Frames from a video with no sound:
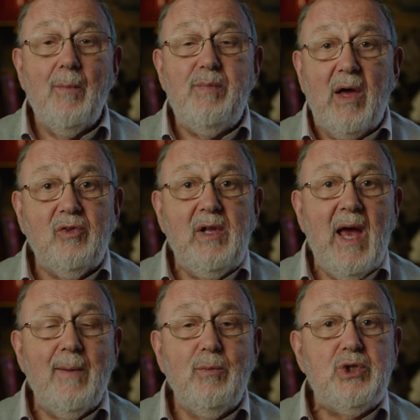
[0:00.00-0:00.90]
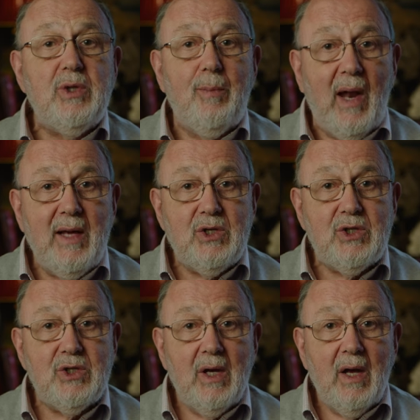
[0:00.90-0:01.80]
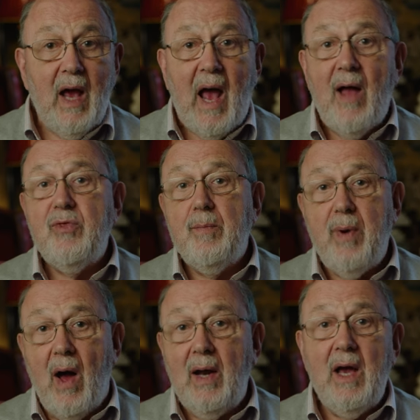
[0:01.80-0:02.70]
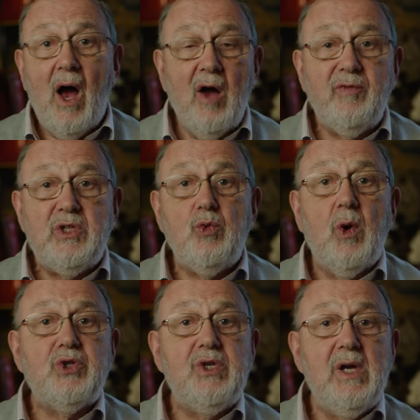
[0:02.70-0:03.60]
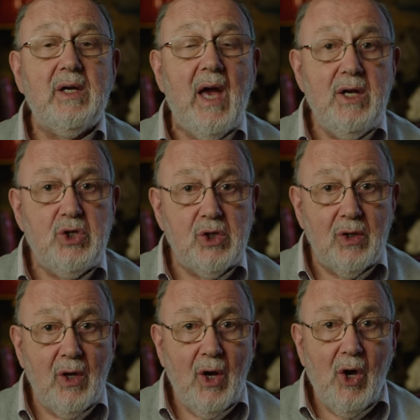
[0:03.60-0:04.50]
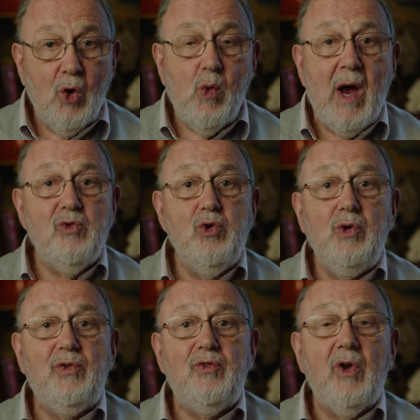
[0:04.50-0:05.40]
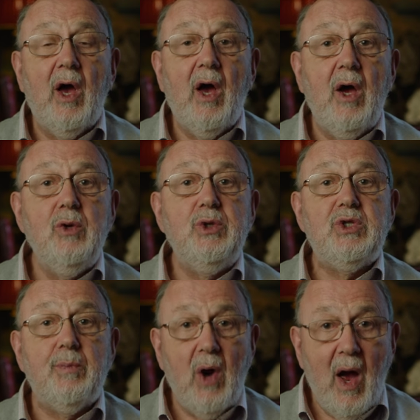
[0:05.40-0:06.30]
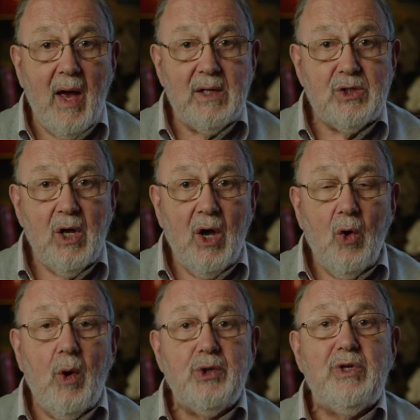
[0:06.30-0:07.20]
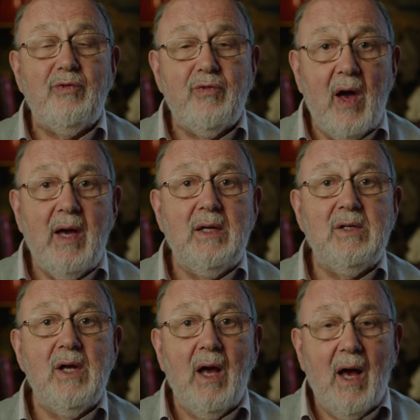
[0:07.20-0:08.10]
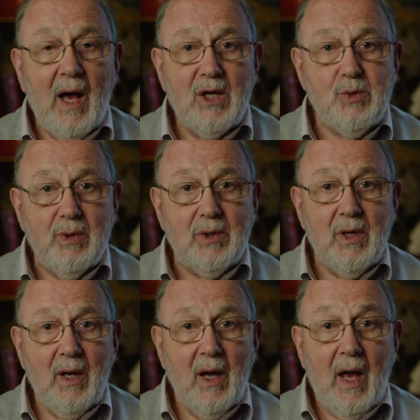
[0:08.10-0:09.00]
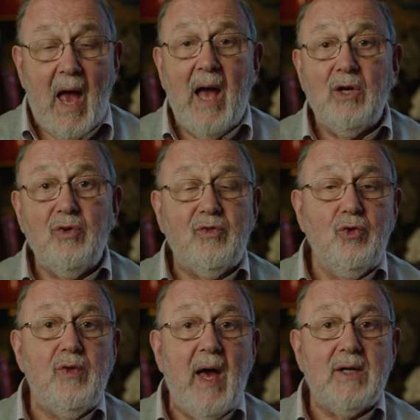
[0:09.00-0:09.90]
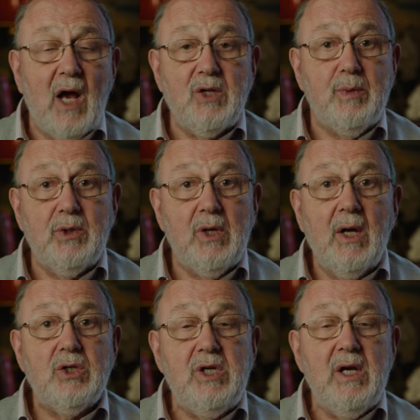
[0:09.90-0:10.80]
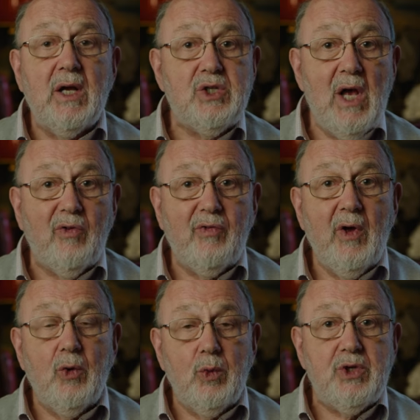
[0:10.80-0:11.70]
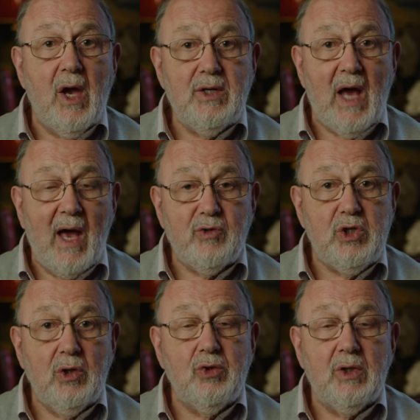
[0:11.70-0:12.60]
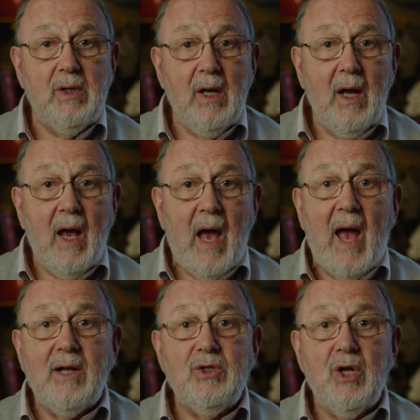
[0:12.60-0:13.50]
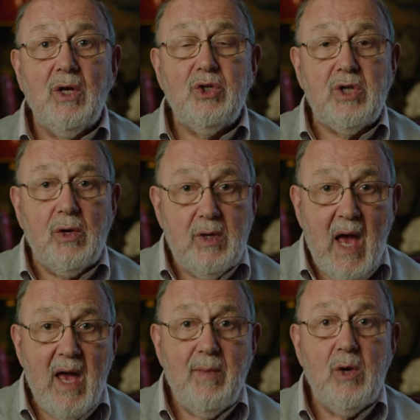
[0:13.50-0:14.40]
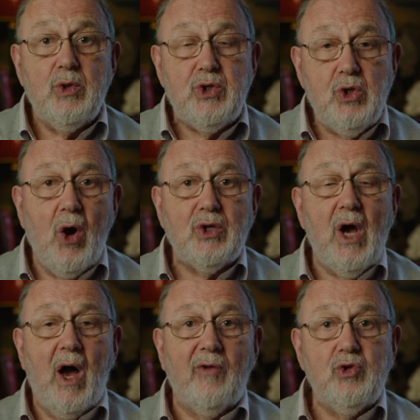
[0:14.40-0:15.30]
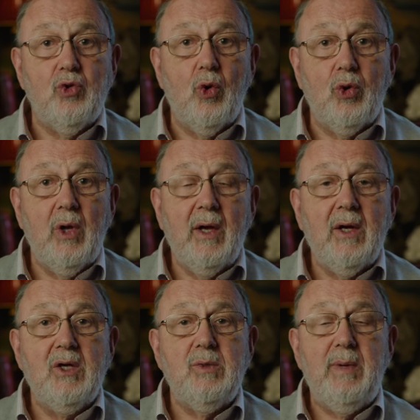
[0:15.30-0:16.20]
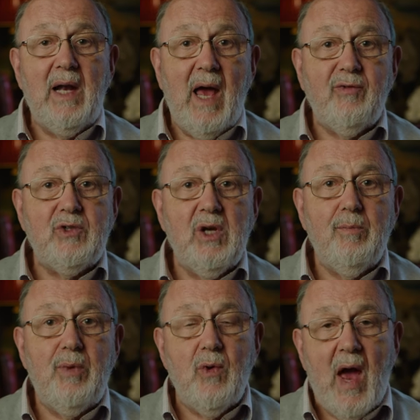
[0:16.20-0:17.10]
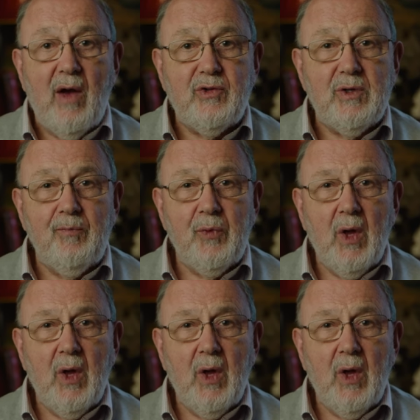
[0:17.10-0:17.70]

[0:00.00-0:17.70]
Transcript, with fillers: Bethlehem was the place, and the barley harvest was the occasion where Ruth, to her own surprise, was to find a husband. And through that husband, she herself was going to have children, and so Naomi was not, after all, going to be left bereft.